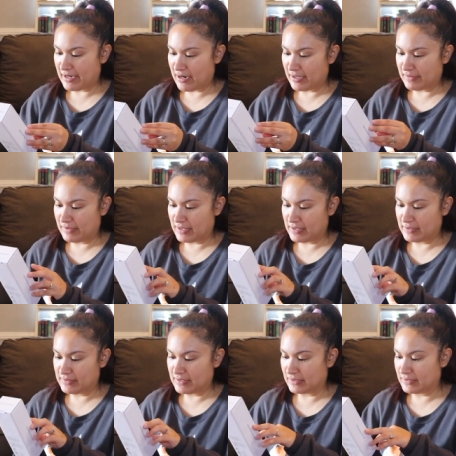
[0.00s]
I got
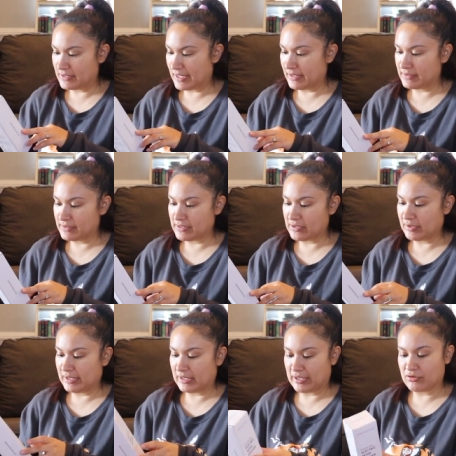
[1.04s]
this stainless steel
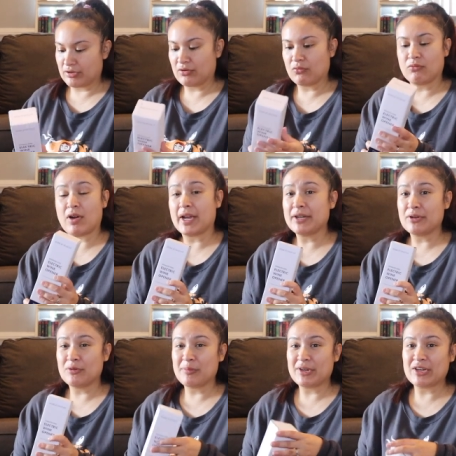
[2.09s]
electric wine
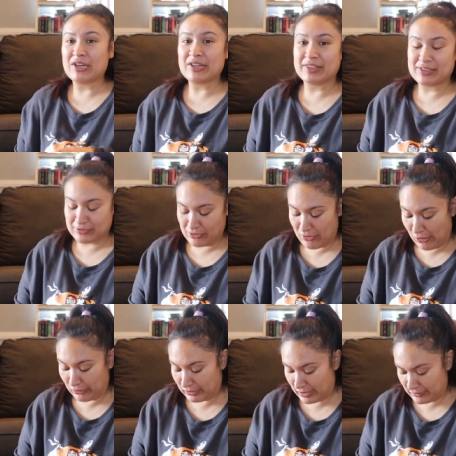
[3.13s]
opener. This
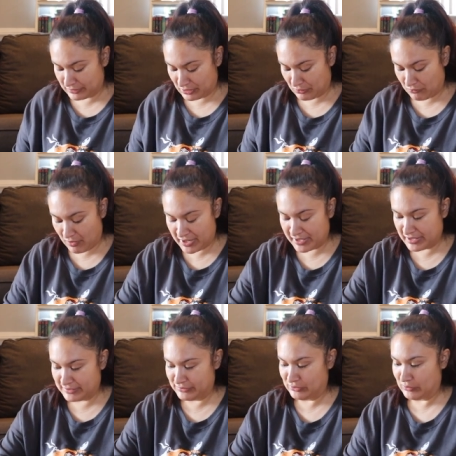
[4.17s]
girl loves her wine,
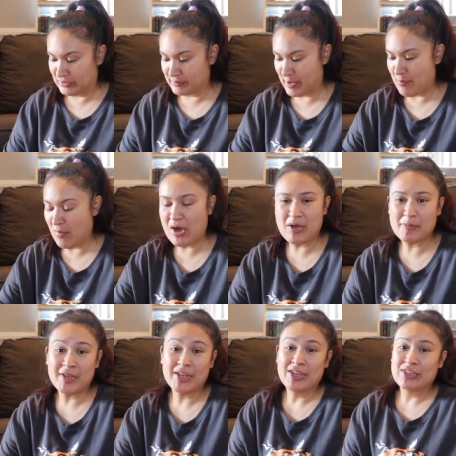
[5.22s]
and so does my
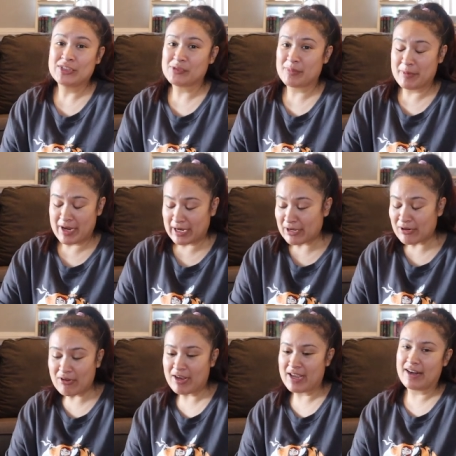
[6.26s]
mom. So maybe I can
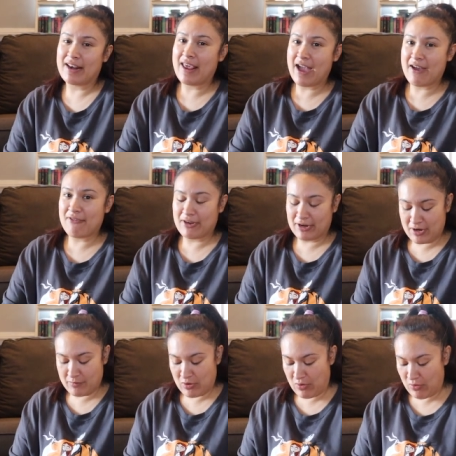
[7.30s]
go ahead and have her
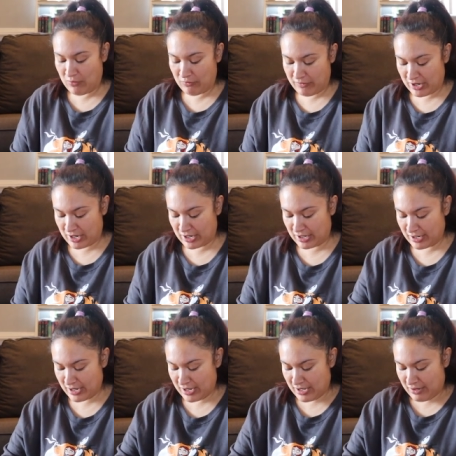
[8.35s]
come over
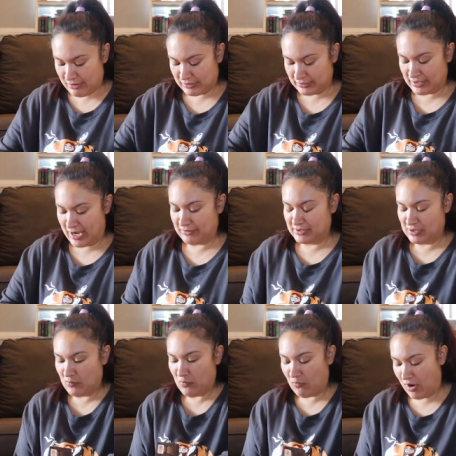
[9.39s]
to have
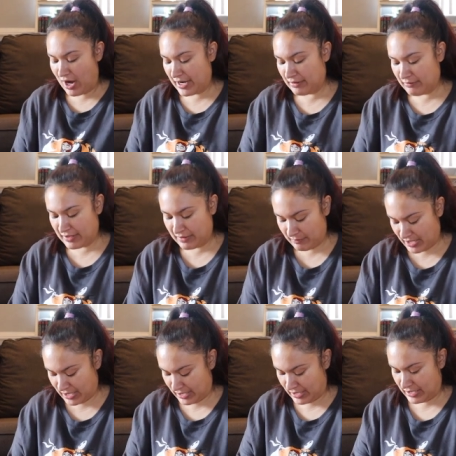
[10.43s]
some wine with
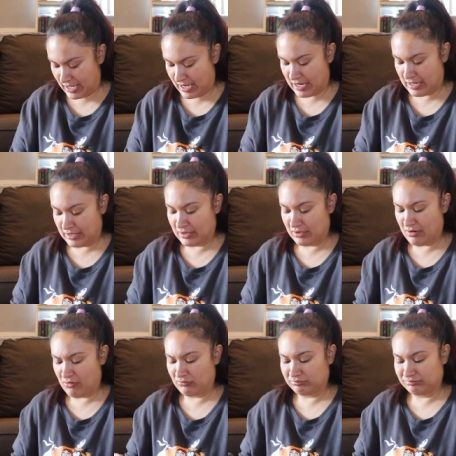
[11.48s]
me, and, you know,